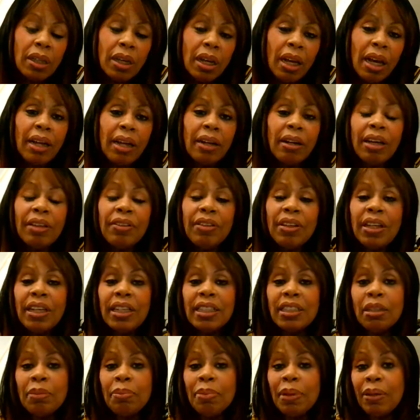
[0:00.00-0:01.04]
And I think
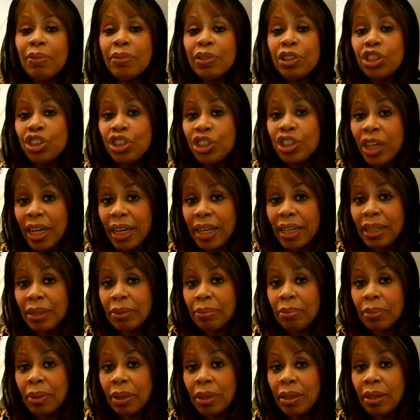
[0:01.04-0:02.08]
it's a bit of a
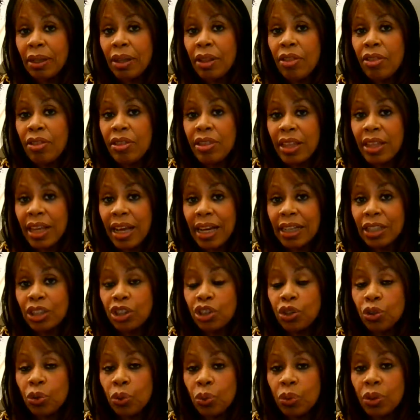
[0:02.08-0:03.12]
shame that
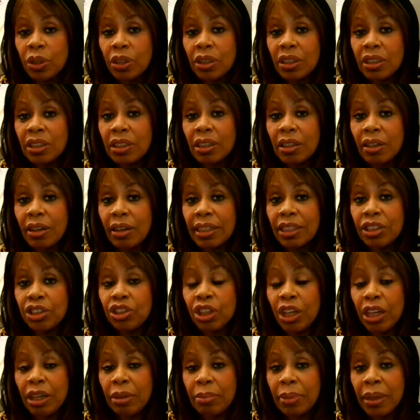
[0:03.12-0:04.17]
Shaughna doesn't like
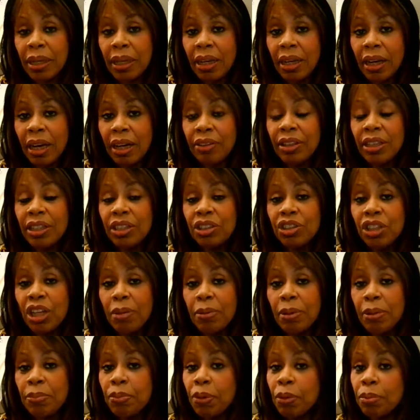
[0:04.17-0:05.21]
Jamie. I think
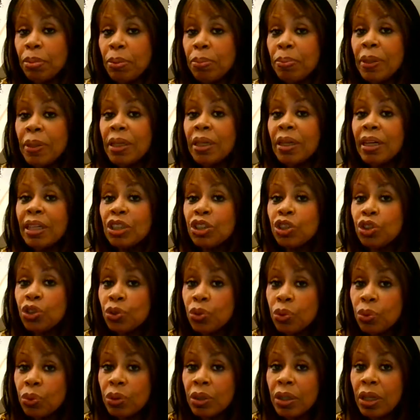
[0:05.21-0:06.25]
Jamie probably likes
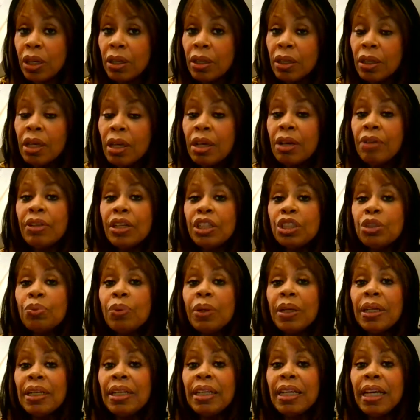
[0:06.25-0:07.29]
Shaughna. That's
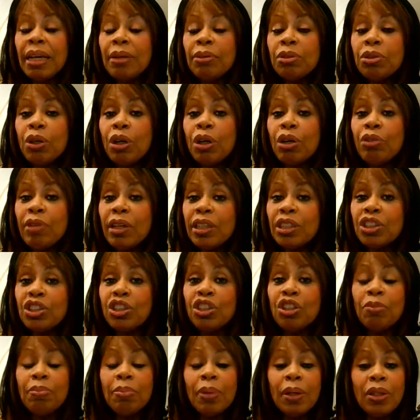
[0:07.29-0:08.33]
why he came to her
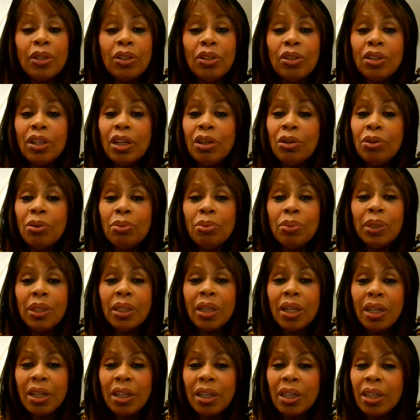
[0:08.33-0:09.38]
rescue. But you know, with
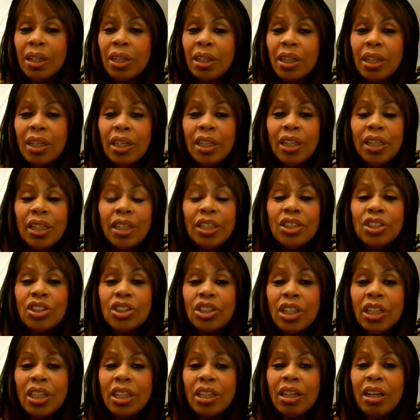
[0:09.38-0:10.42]
her,
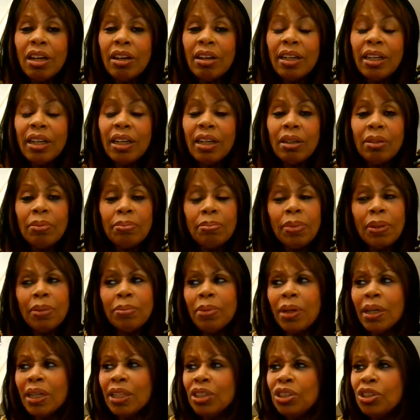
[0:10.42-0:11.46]
she like, but
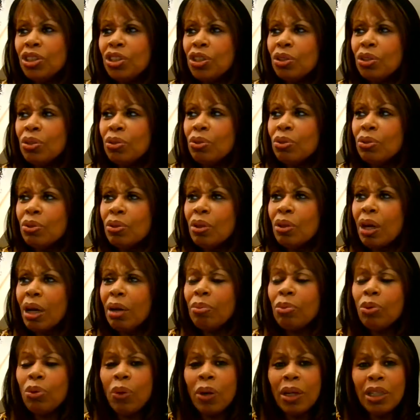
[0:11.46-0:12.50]
mind you,
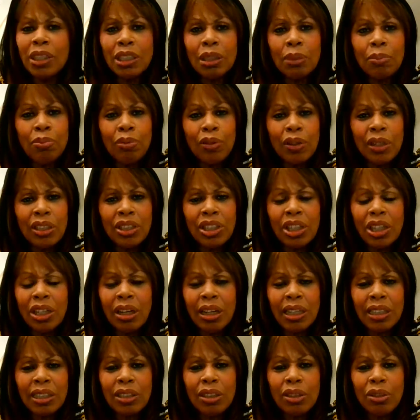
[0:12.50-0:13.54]
I'm quite surprised she
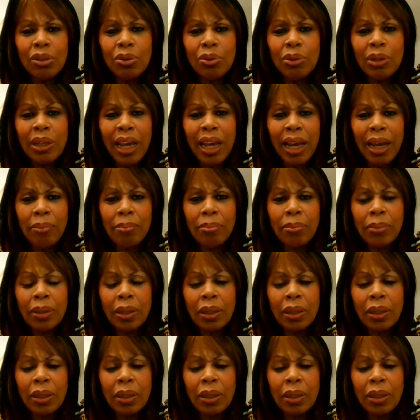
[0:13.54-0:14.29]
likes Luke M.